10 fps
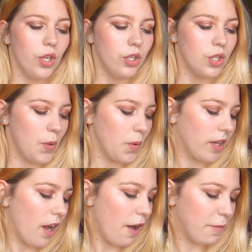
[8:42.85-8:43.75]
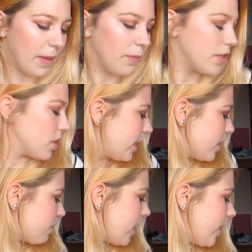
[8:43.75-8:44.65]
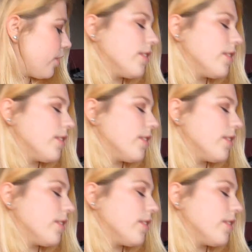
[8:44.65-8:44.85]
to cover me, which I think is really good.